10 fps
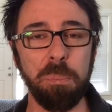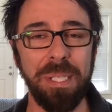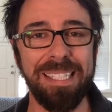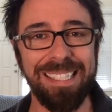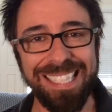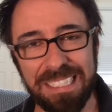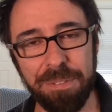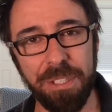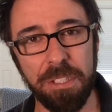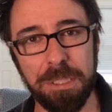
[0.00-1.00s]
with this
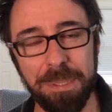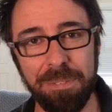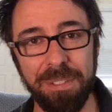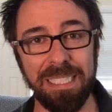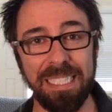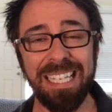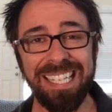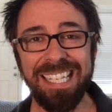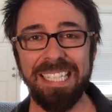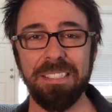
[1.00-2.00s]
video specifically
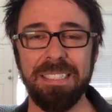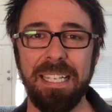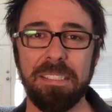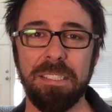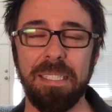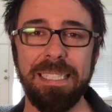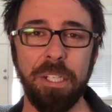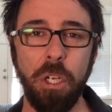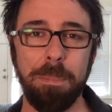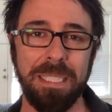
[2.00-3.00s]
is that Selena
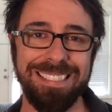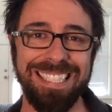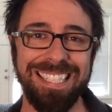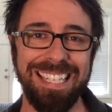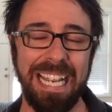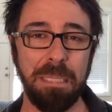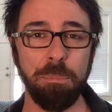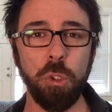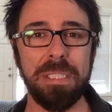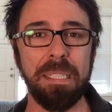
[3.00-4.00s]
Gomez did a
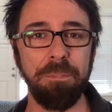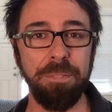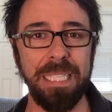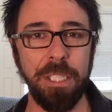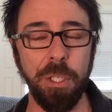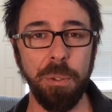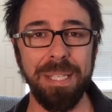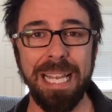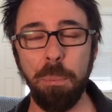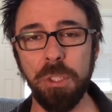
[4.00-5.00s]
music video
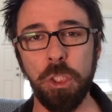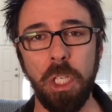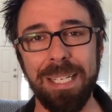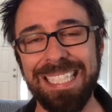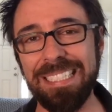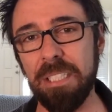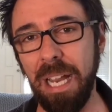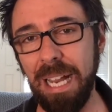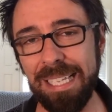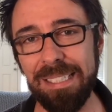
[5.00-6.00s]
that was shot
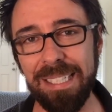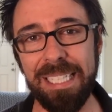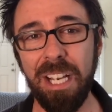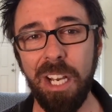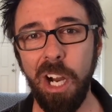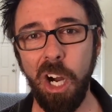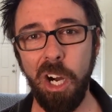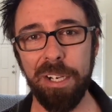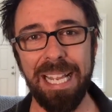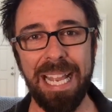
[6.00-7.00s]
entirely
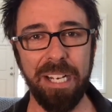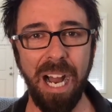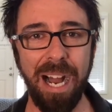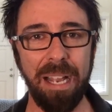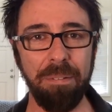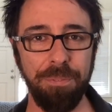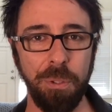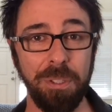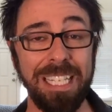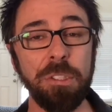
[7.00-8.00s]
on an
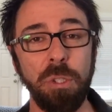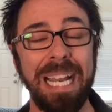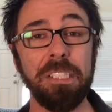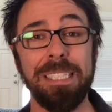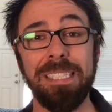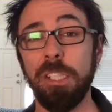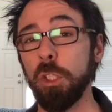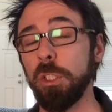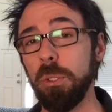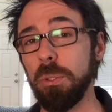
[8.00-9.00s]
iPhone. That's right. She
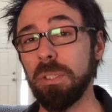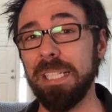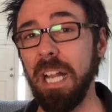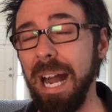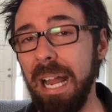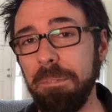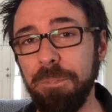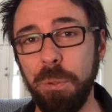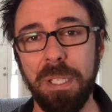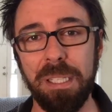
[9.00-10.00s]
used an
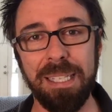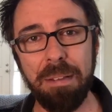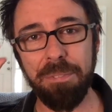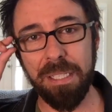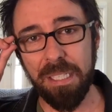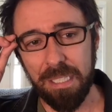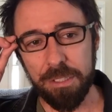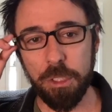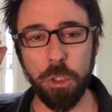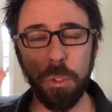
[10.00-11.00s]
iPhone 11
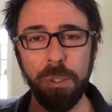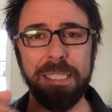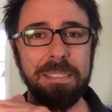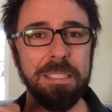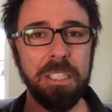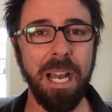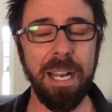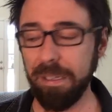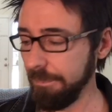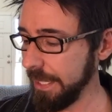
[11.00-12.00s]
to shoot this
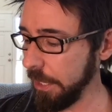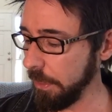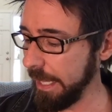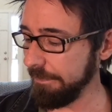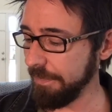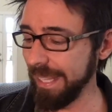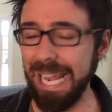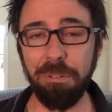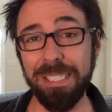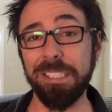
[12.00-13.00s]
entire video. And for
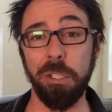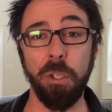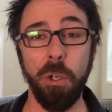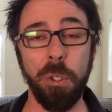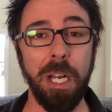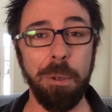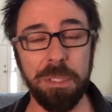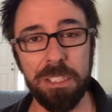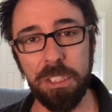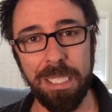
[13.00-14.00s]
that reason alone, I would
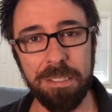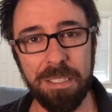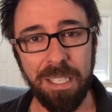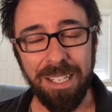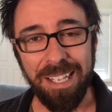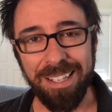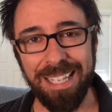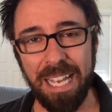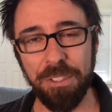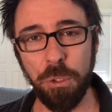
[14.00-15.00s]
suggest
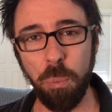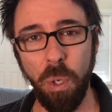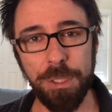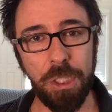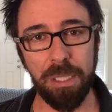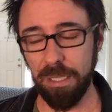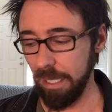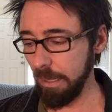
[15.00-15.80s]
that you watch it.